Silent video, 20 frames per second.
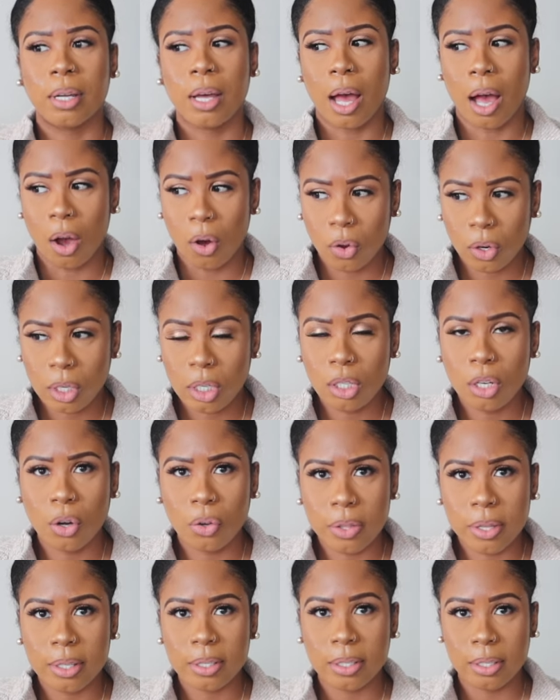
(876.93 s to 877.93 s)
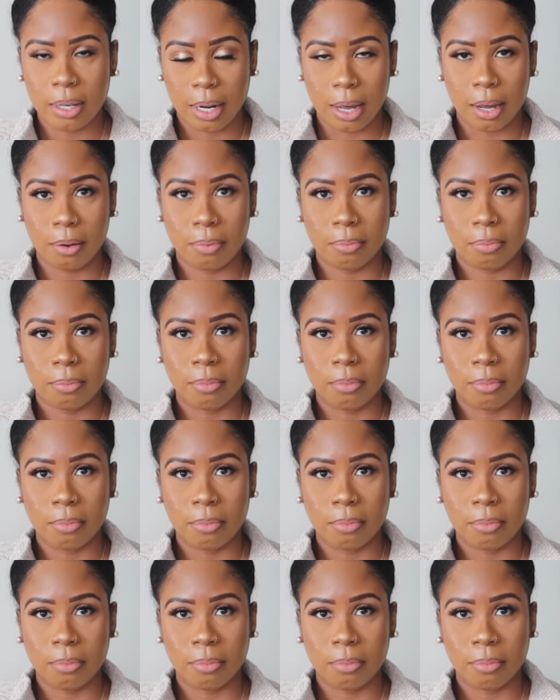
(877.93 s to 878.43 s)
I only know this step.